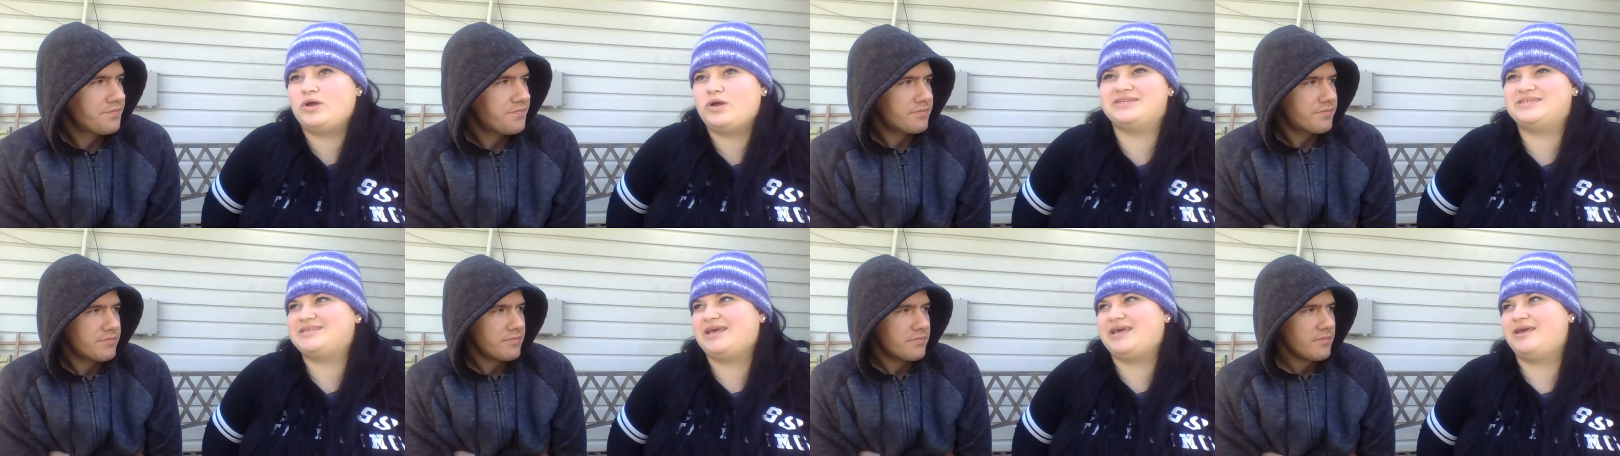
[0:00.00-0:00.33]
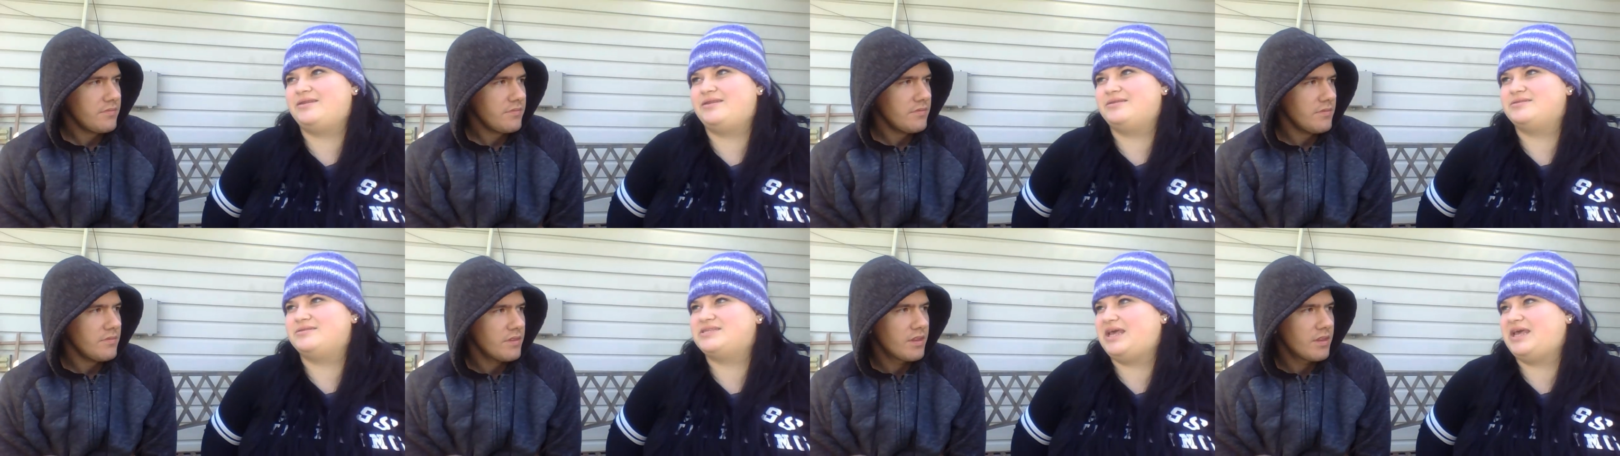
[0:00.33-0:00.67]
Speaker 1: to 10.
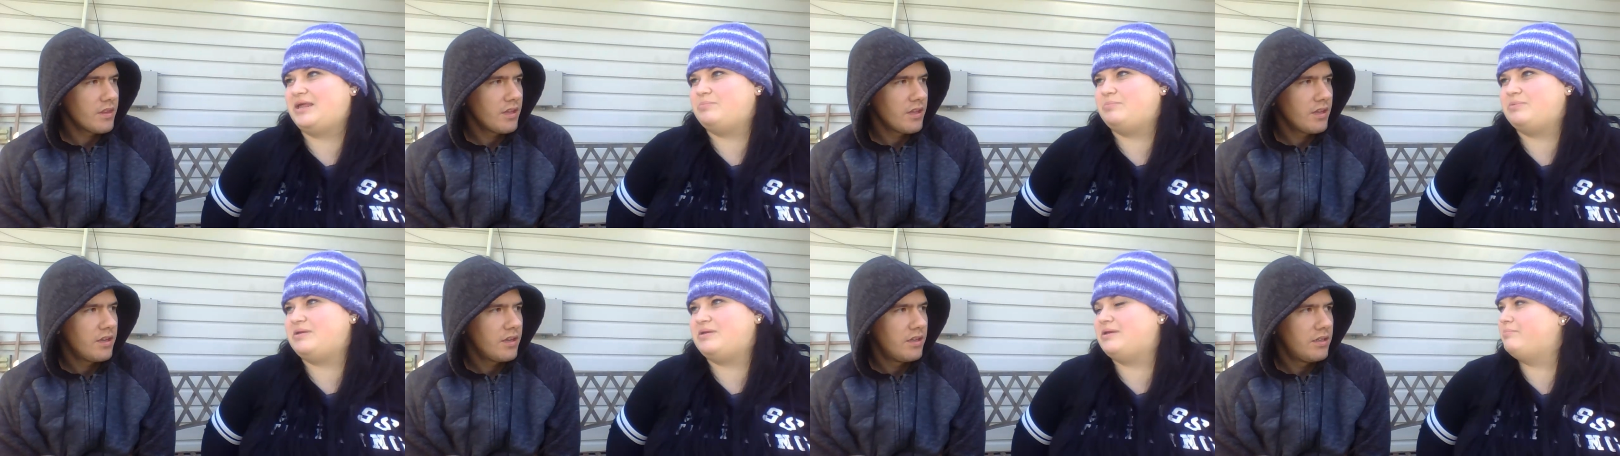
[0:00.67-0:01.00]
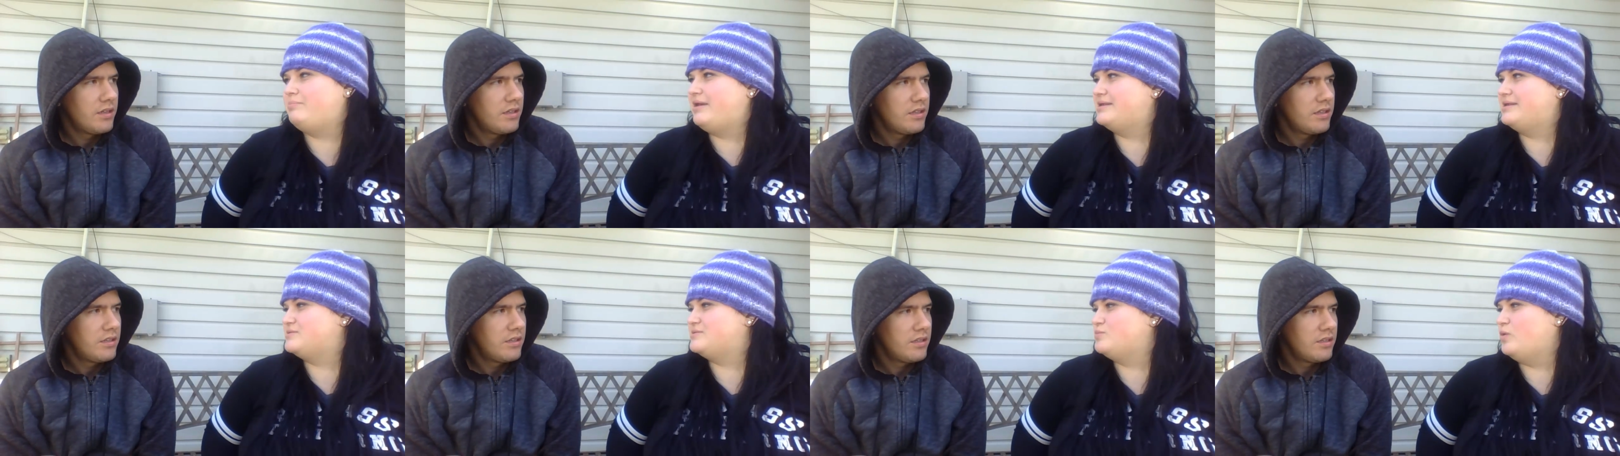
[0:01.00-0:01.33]
10 being
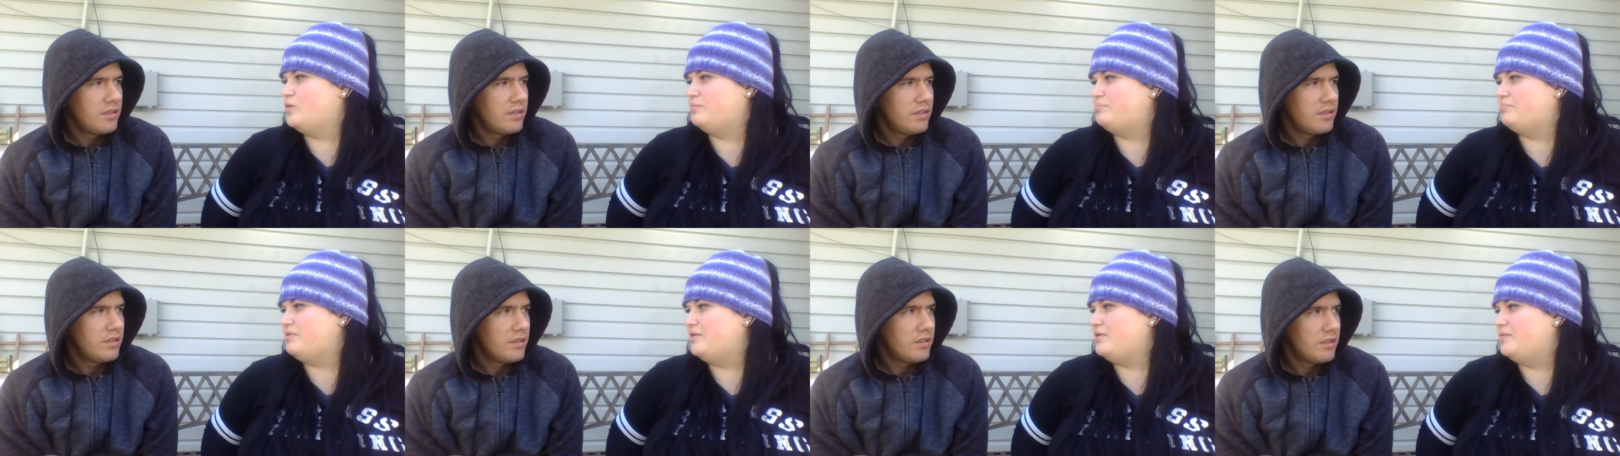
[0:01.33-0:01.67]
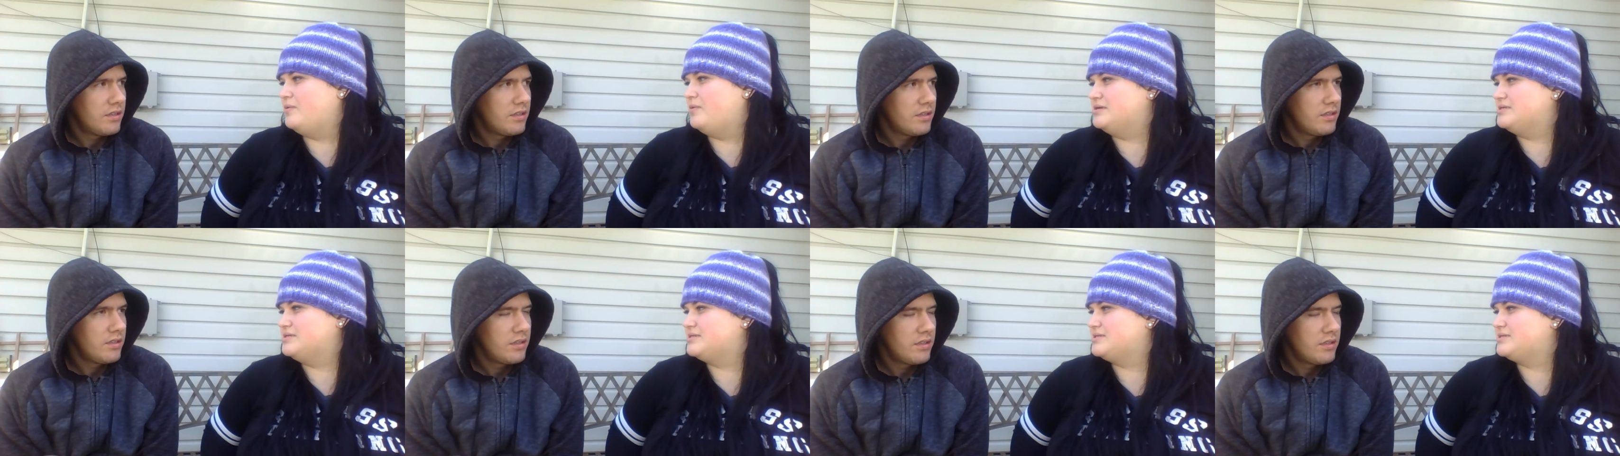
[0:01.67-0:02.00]
best, 1 being
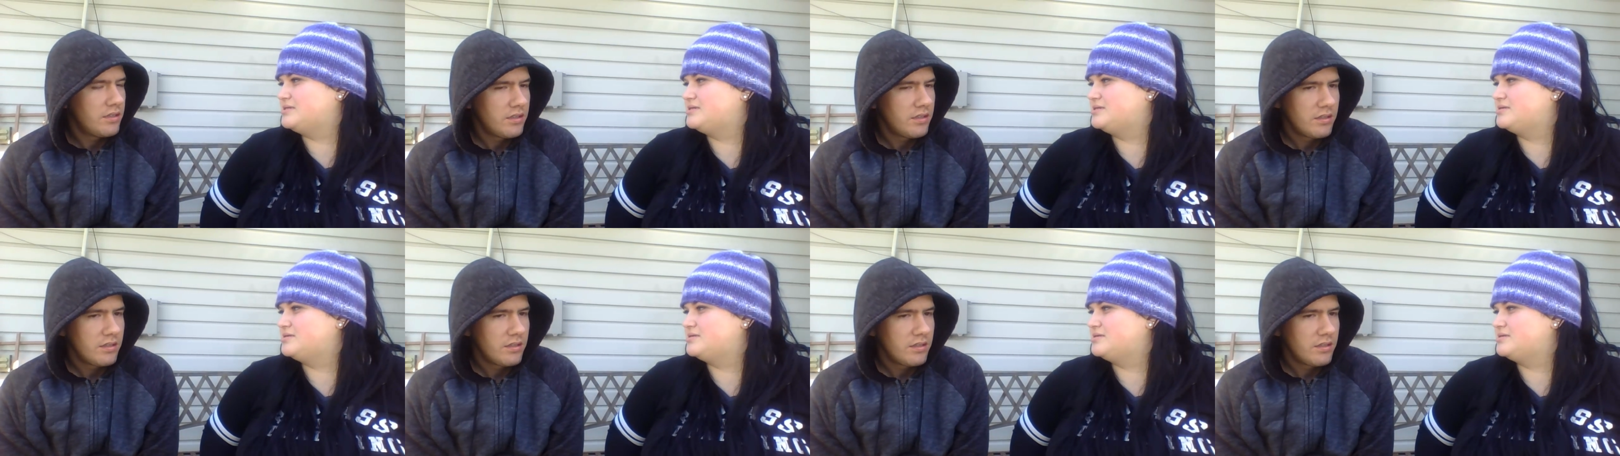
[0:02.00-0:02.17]
worst.